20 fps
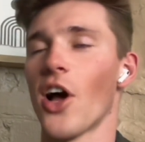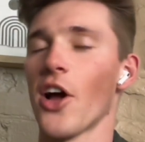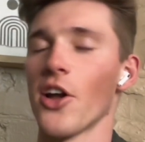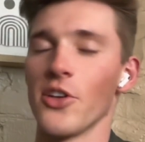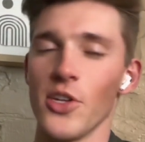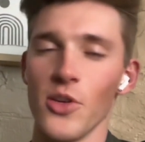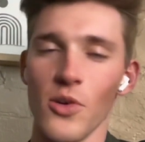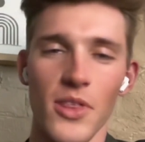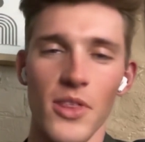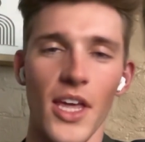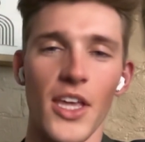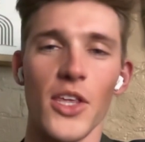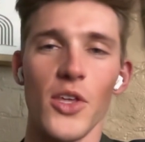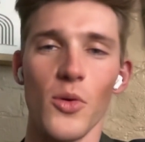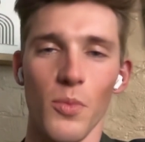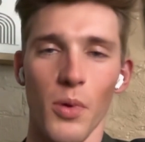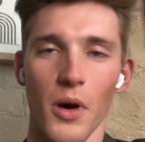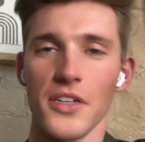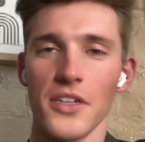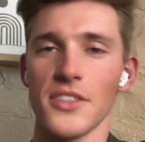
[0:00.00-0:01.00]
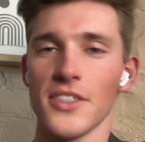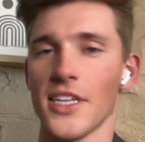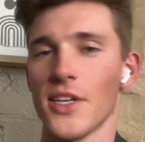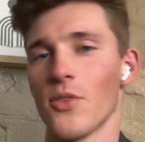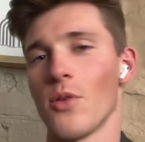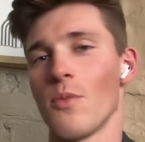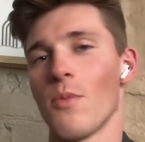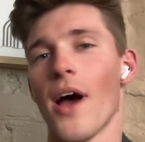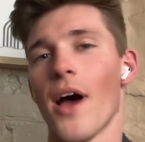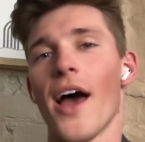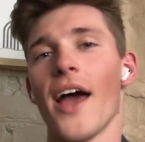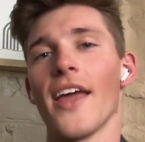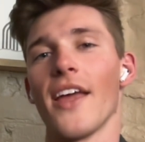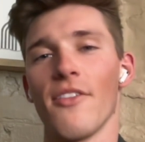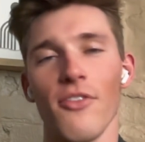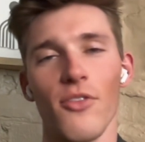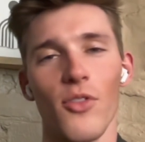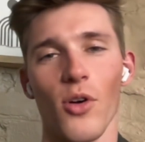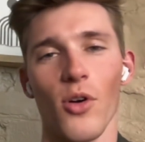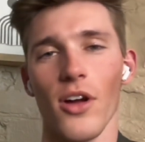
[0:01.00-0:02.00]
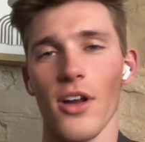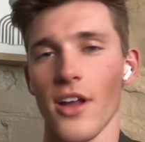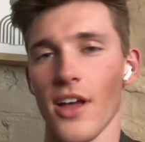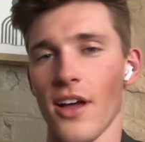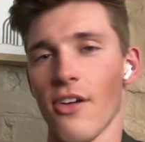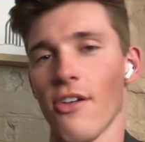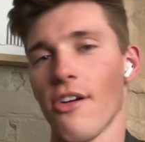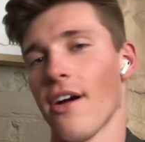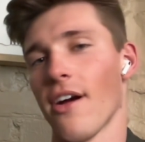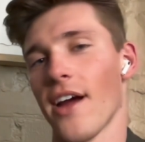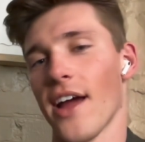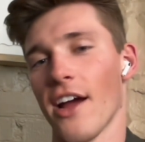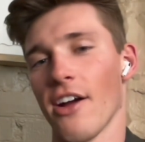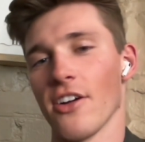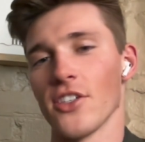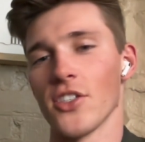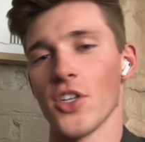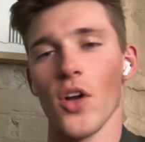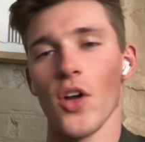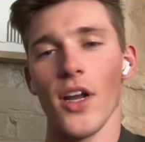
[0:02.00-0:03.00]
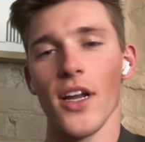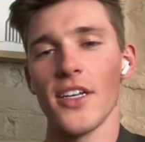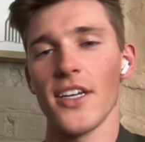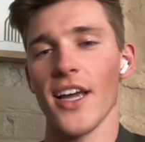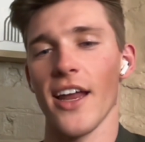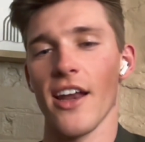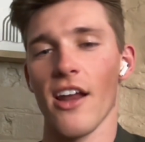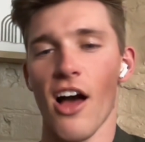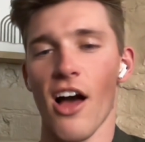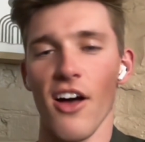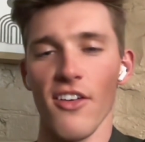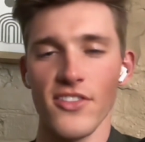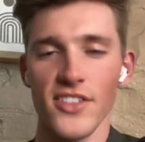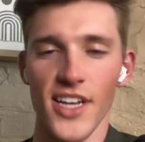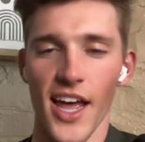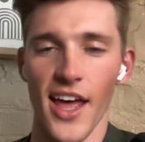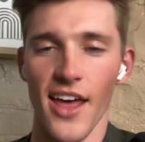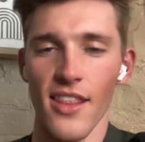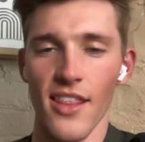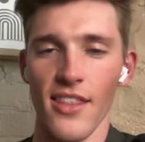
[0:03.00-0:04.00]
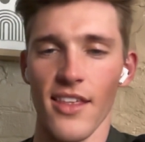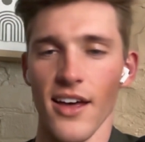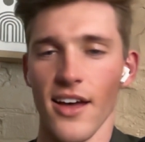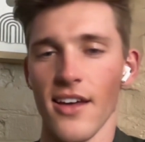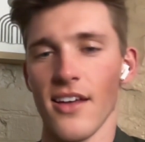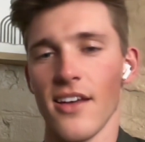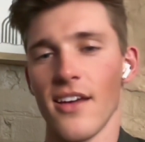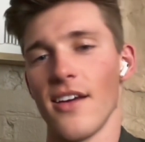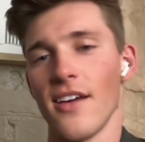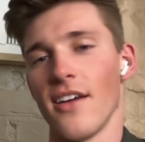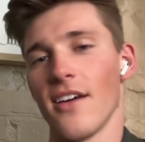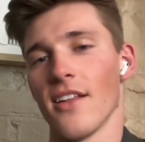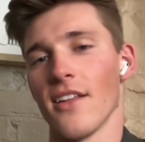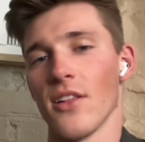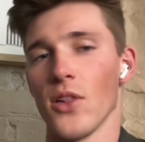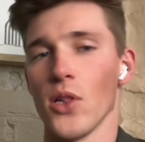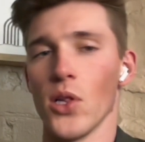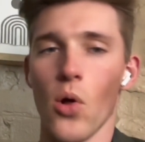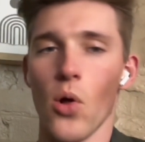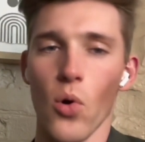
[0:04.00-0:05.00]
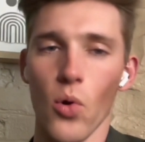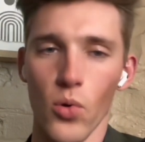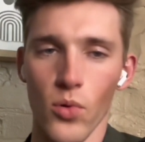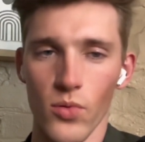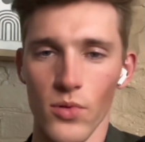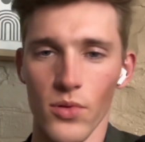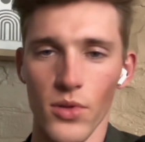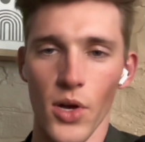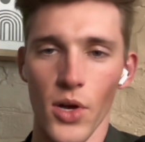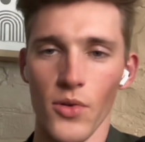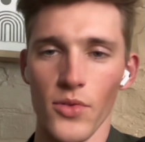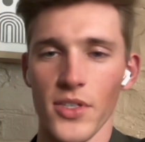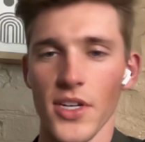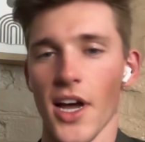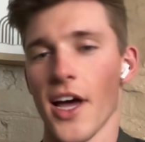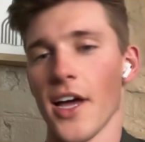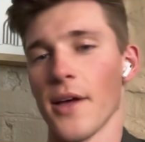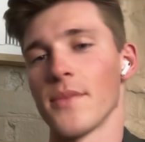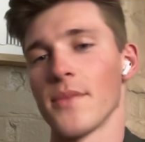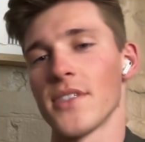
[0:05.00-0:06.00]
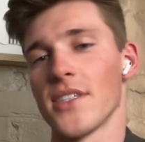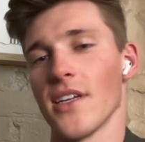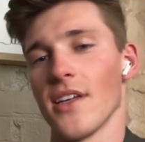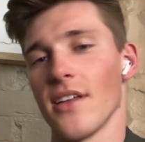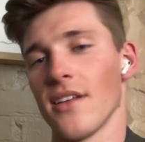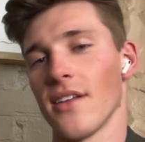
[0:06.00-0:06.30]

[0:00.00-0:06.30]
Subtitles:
do you think you personally would buy in Florida or Arizona to kind of offset the low times in